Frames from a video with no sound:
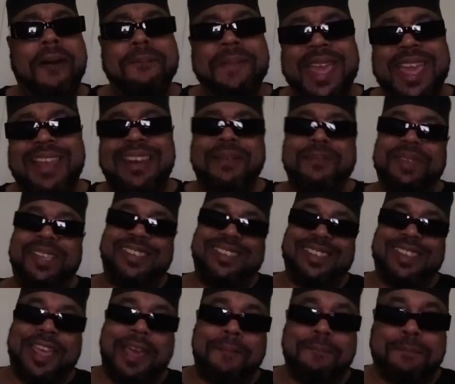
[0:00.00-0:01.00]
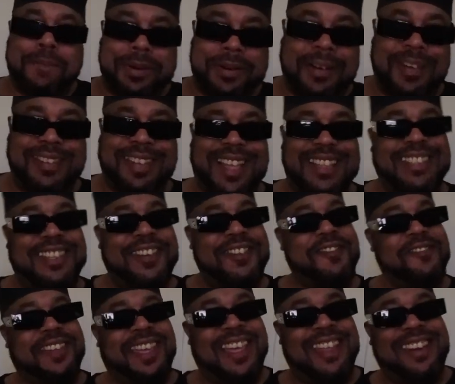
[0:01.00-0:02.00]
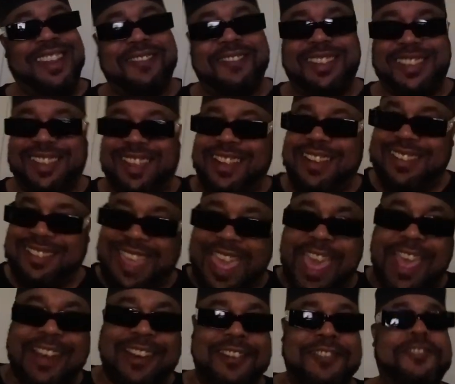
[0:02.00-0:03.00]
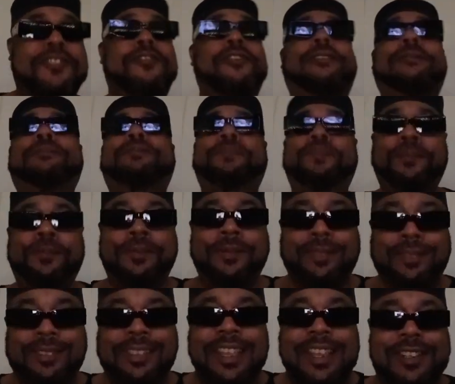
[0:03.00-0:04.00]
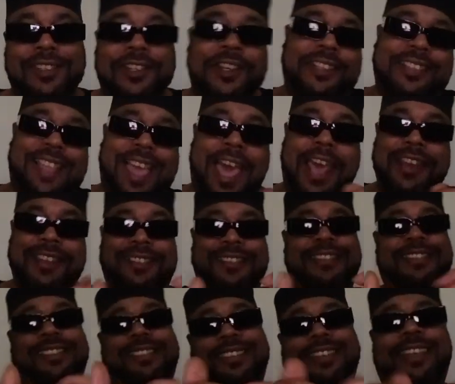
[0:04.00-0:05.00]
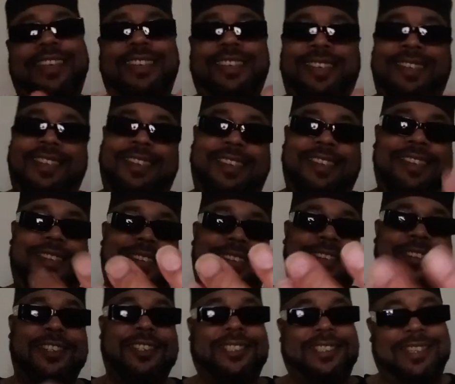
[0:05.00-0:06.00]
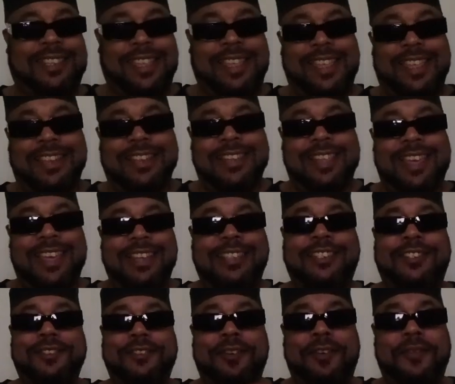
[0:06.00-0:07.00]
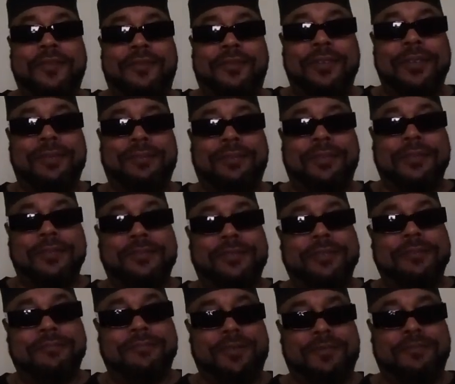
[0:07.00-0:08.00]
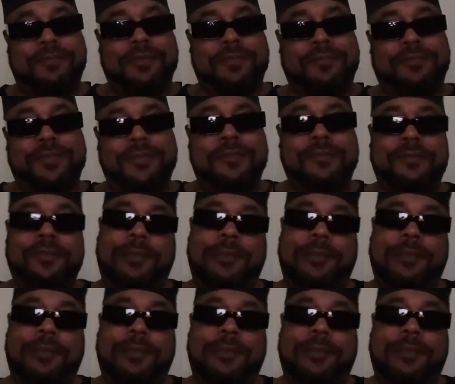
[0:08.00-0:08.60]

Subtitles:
man, let me see that book. I said, okay, I handed it to him. He looked at it, looked at the index, flipped through it. Boop, boop, boop.